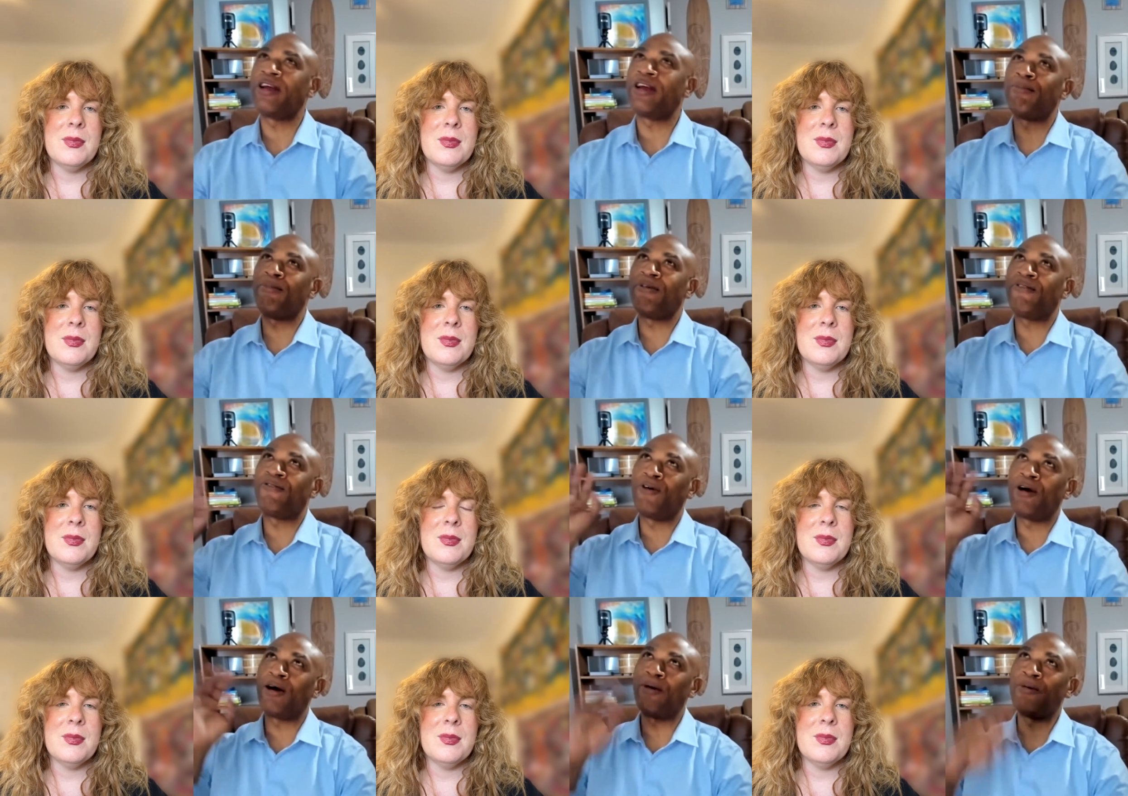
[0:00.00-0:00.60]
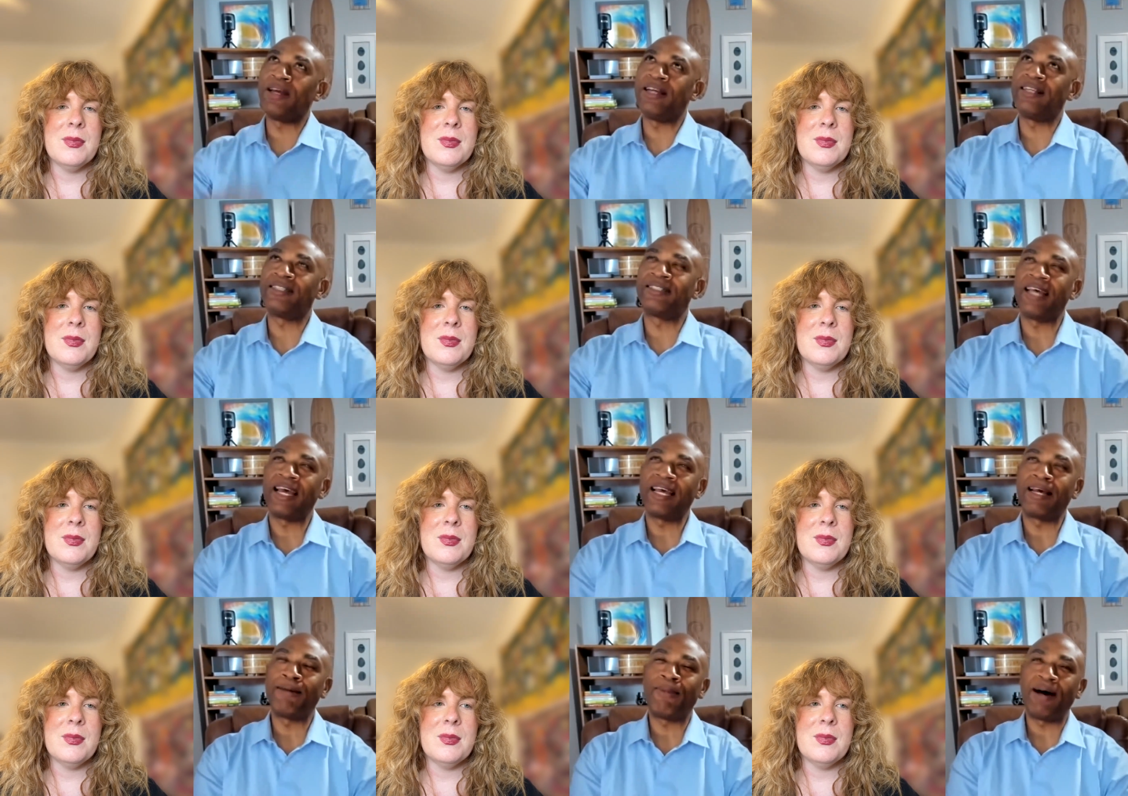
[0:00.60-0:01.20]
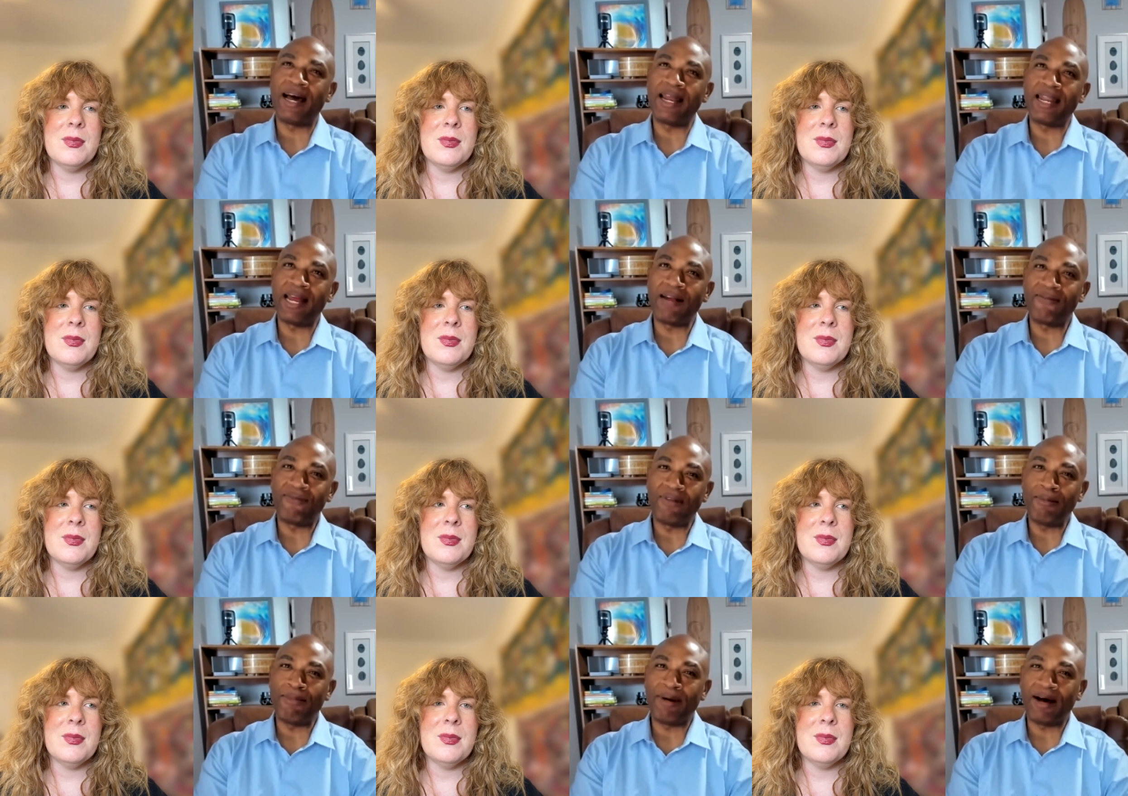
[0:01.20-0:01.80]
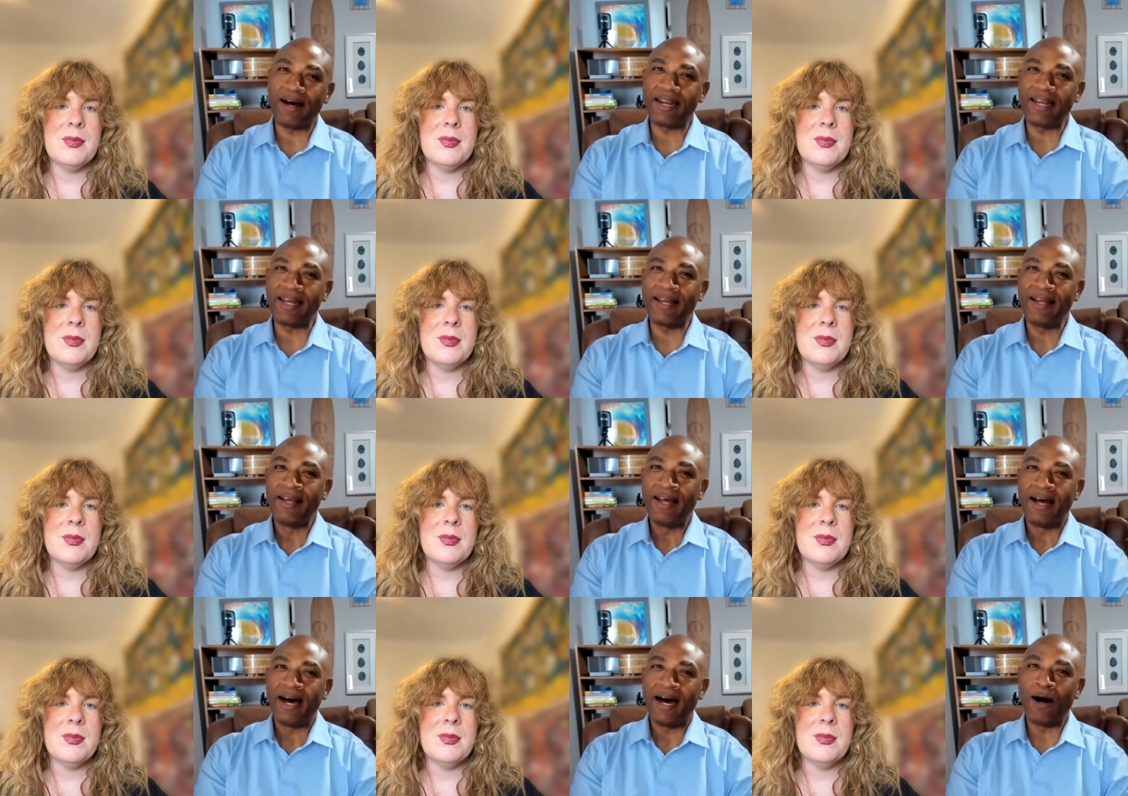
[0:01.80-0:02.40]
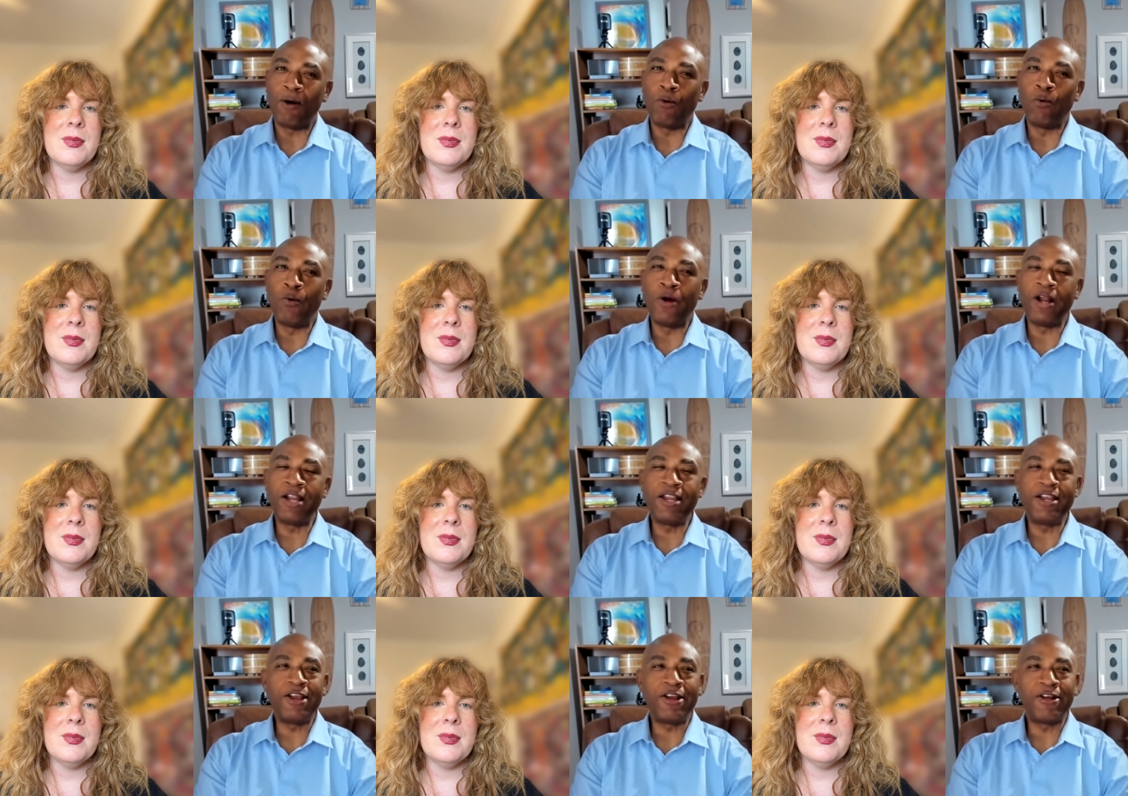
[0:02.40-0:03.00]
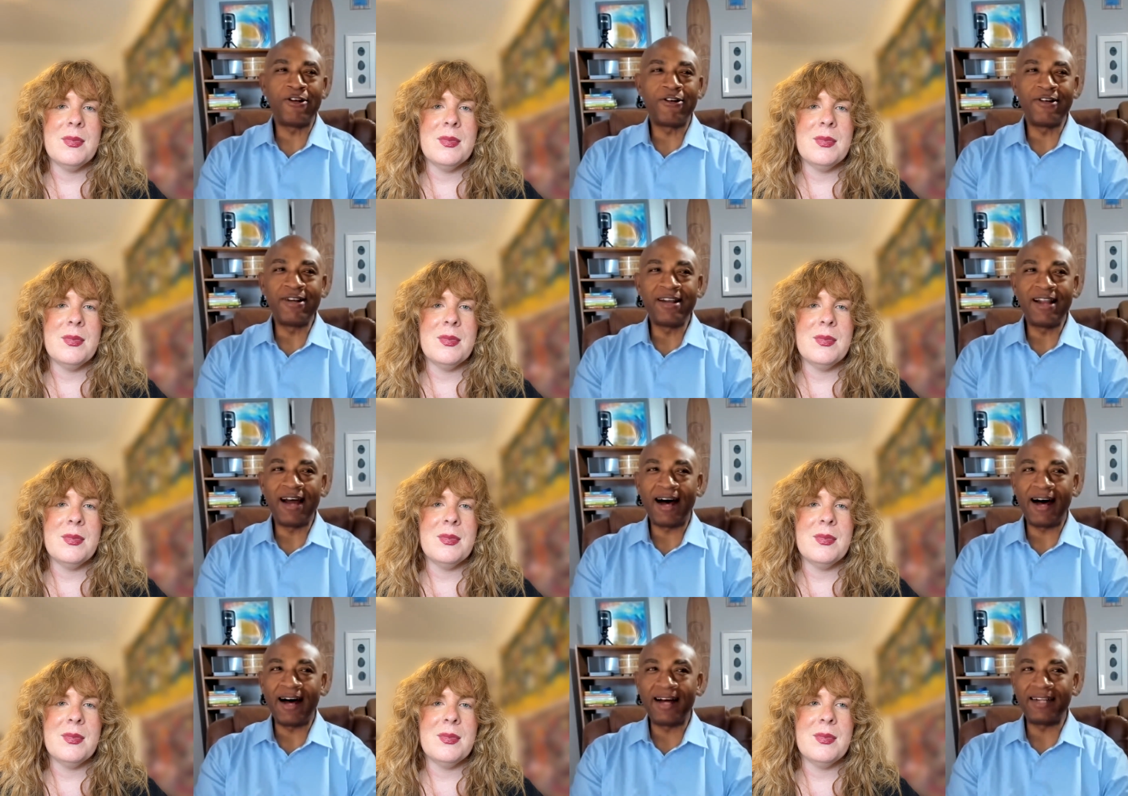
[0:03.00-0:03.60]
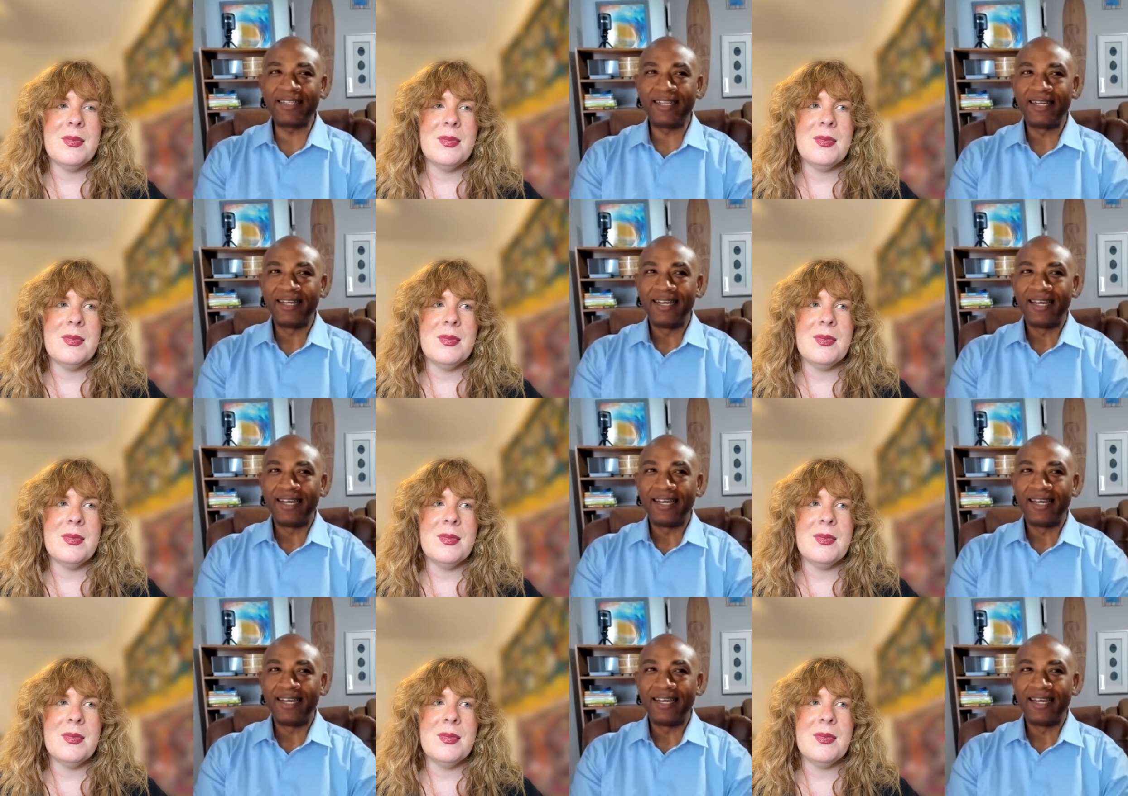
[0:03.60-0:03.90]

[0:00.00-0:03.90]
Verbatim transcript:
Speaker 1: you before we say goodbye to everybody. Uh, when you're not